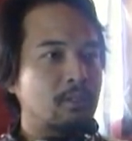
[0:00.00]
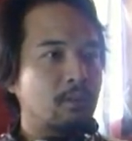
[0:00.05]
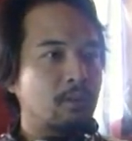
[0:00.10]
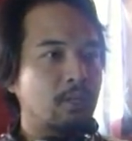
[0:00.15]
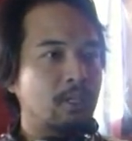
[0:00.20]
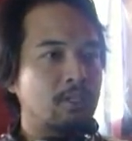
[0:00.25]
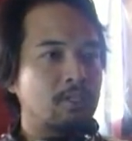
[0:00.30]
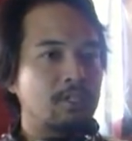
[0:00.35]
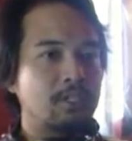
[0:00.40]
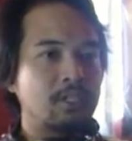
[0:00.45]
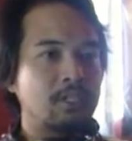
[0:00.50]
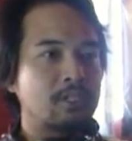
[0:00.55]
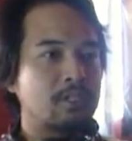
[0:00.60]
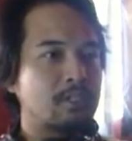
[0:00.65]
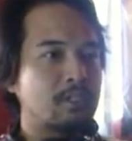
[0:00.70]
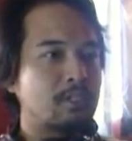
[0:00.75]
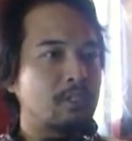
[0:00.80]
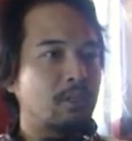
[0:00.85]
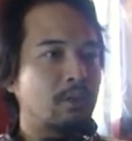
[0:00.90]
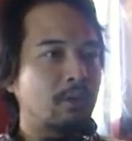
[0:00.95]
So let's
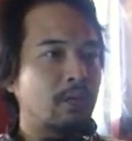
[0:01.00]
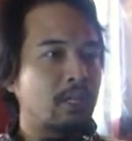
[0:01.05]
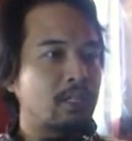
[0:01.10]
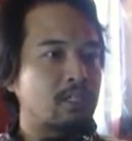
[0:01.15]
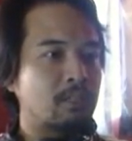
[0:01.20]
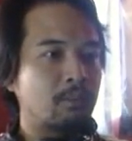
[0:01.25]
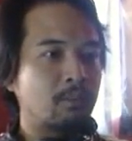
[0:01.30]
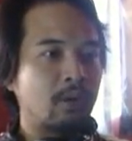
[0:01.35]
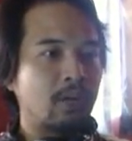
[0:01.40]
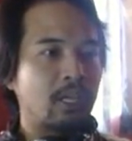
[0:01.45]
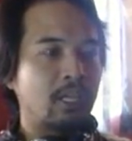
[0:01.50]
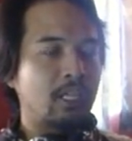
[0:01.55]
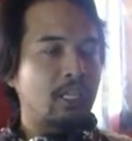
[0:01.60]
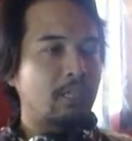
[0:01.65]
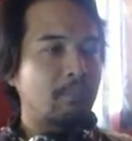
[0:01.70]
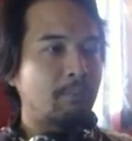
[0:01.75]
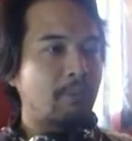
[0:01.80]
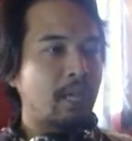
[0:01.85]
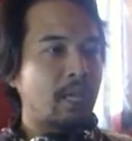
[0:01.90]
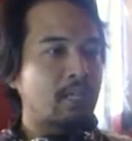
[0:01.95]
just get some more
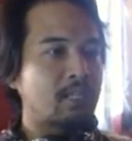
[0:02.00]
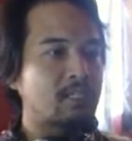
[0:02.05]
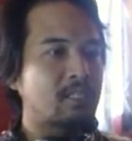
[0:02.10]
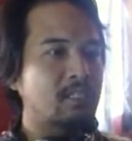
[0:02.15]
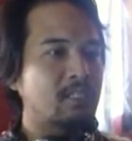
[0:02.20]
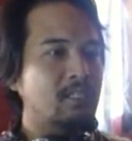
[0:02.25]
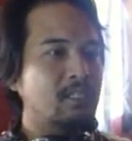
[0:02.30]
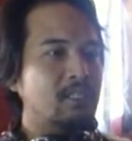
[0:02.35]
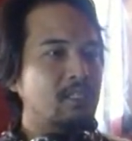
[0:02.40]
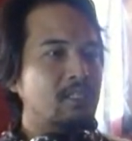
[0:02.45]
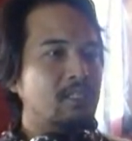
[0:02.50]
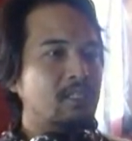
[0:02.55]
elite packs.